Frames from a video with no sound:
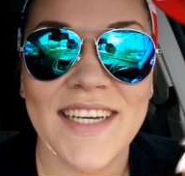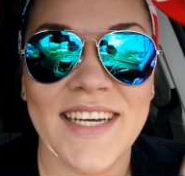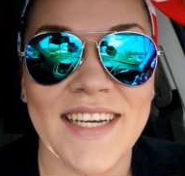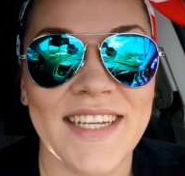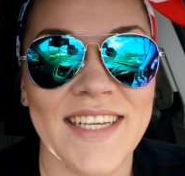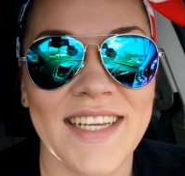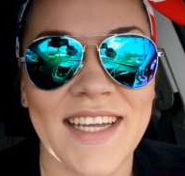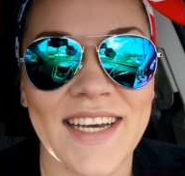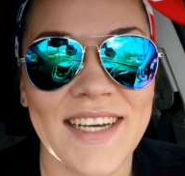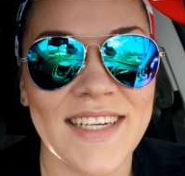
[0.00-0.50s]

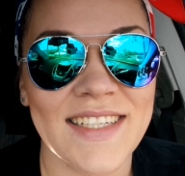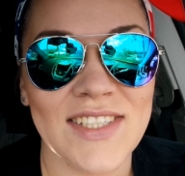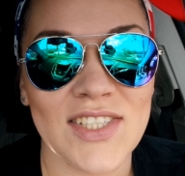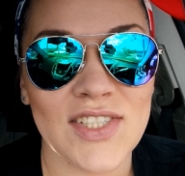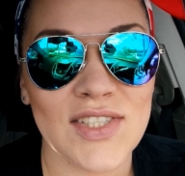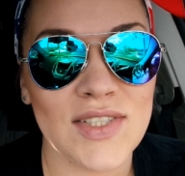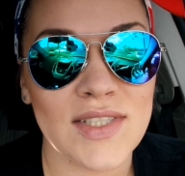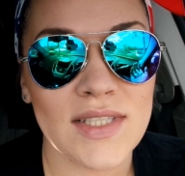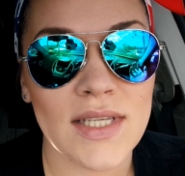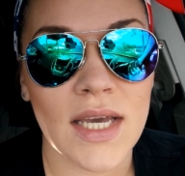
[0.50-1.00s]

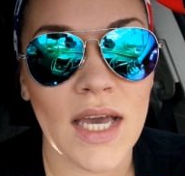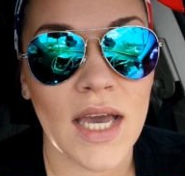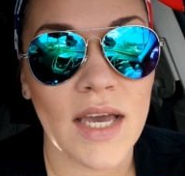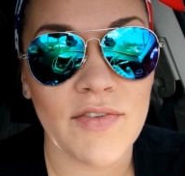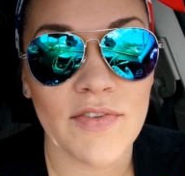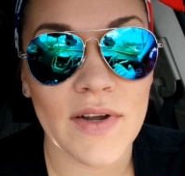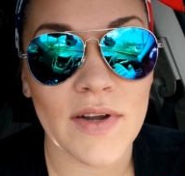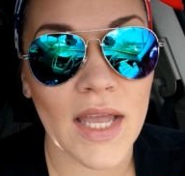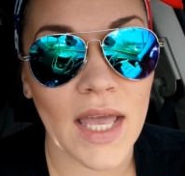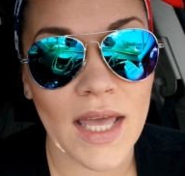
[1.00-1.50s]
I
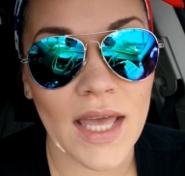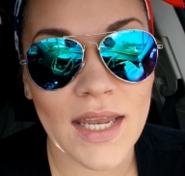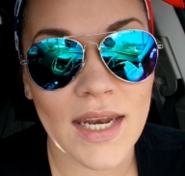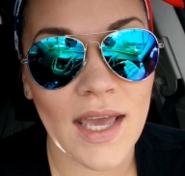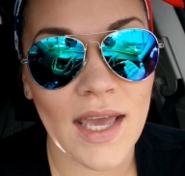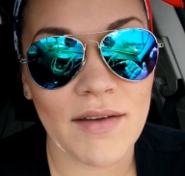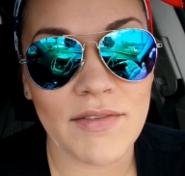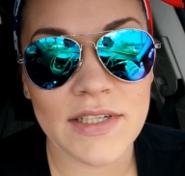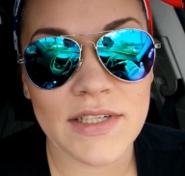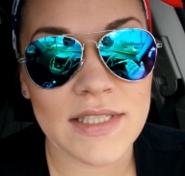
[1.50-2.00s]
forget
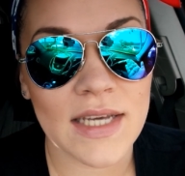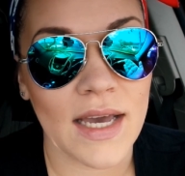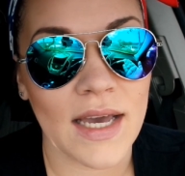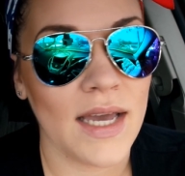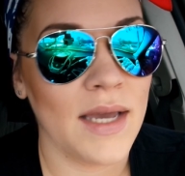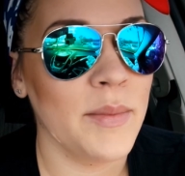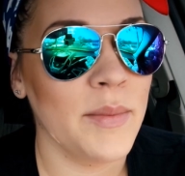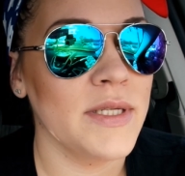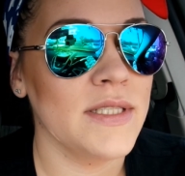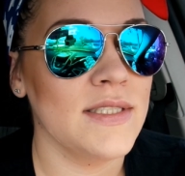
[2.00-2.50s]
every time.